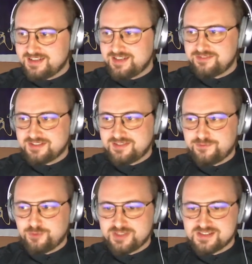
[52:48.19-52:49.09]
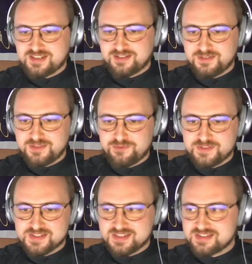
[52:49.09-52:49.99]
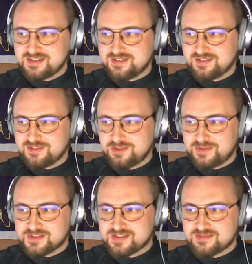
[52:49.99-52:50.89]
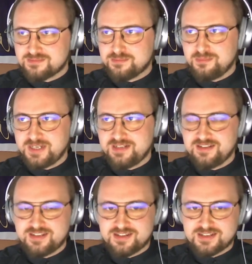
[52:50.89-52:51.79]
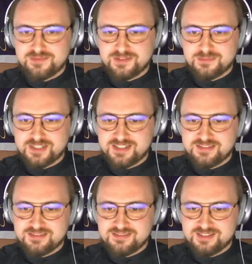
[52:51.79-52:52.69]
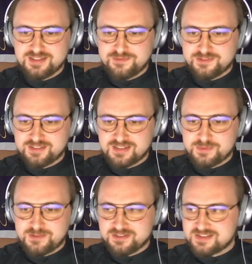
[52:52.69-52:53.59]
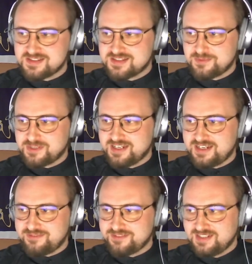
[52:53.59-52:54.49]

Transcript: even if with subtle differences, and those mainly are given by the different experiences that we have.